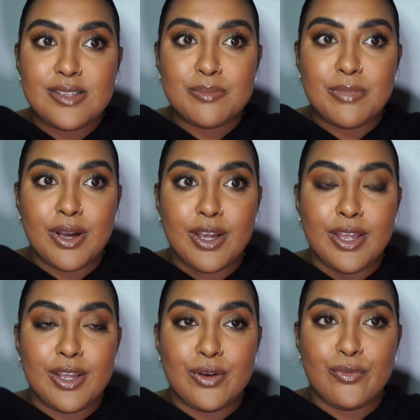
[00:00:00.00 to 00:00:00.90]

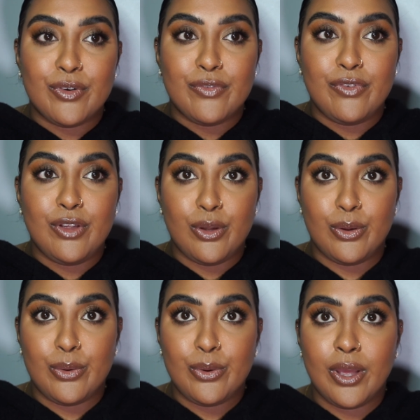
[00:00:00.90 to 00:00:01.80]
my
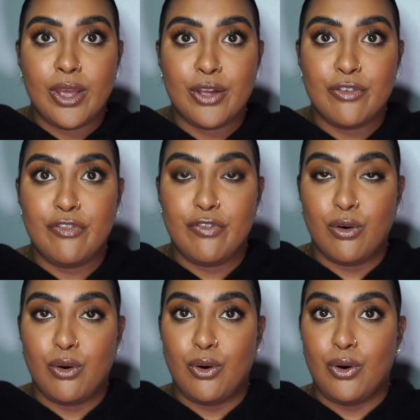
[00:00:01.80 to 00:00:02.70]
review
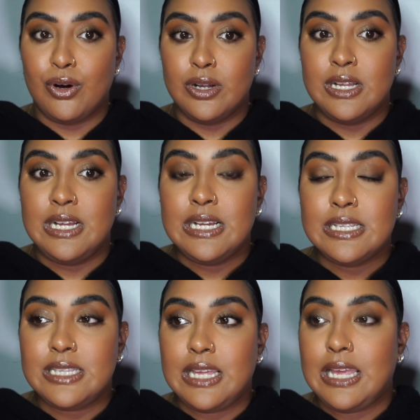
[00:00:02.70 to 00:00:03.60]
for
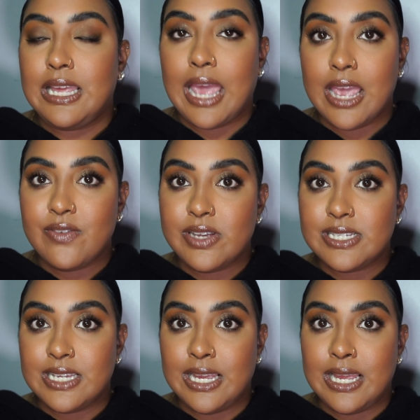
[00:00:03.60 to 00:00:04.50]
the
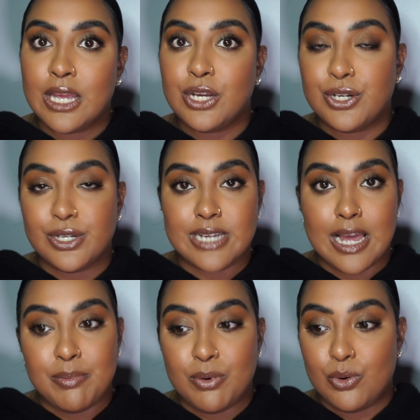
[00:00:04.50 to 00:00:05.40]
KVD Good
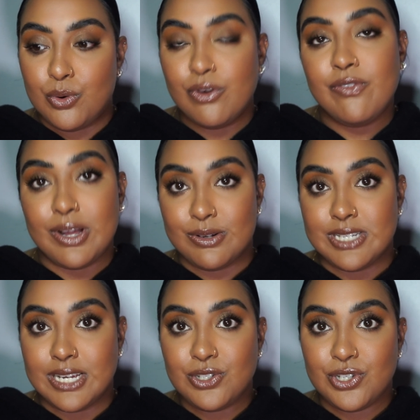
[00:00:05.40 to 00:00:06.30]
Apple
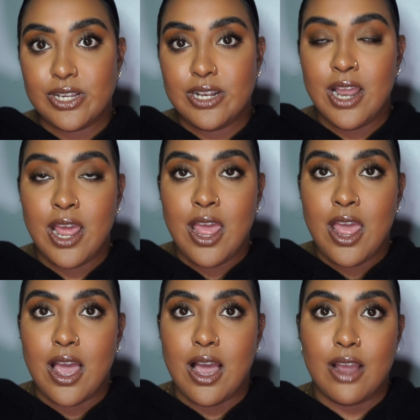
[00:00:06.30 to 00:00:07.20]
foundation.
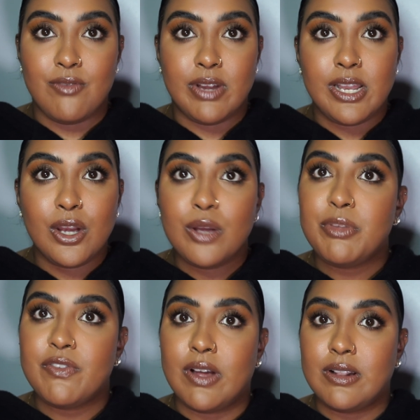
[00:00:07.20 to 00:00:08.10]
I really hope
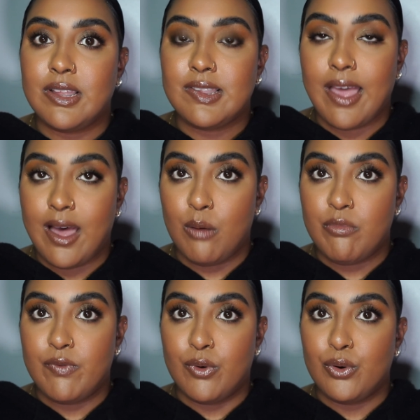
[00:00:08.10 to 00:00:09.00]
you found this
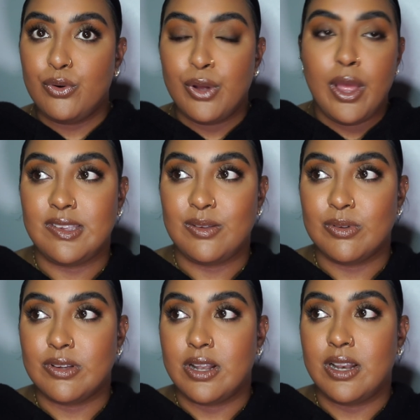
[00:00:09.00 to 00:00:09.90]
helpful. This
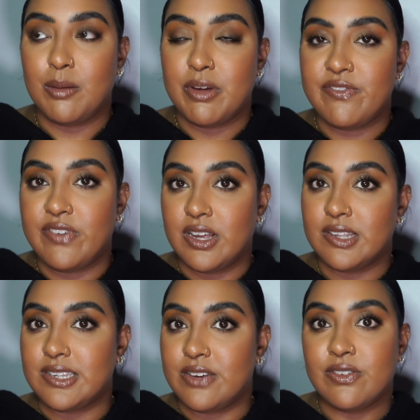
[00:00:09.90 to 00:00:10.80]
was kind of like my
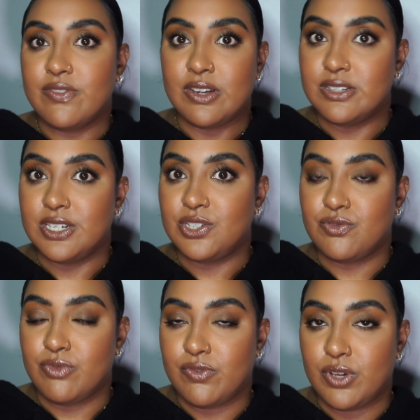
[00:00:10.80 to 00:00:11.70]
first ever
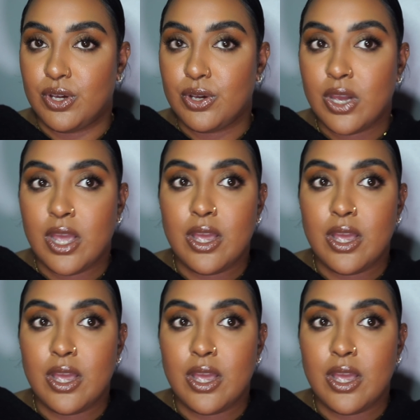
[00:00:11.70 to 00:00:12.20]
foundation review.